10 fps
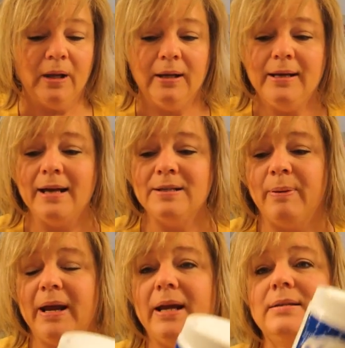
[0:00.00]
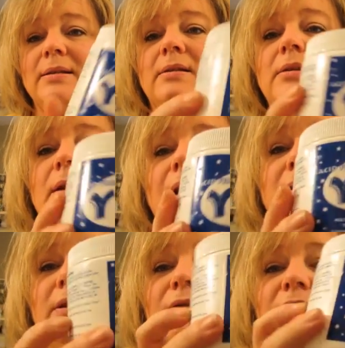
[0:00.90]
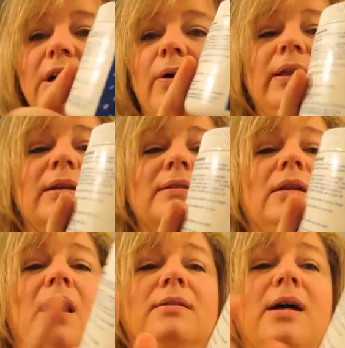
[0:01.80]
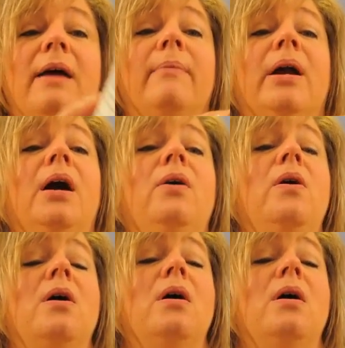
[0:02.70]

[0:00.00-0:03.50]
Yes Paste. I did a video on this a long time ago.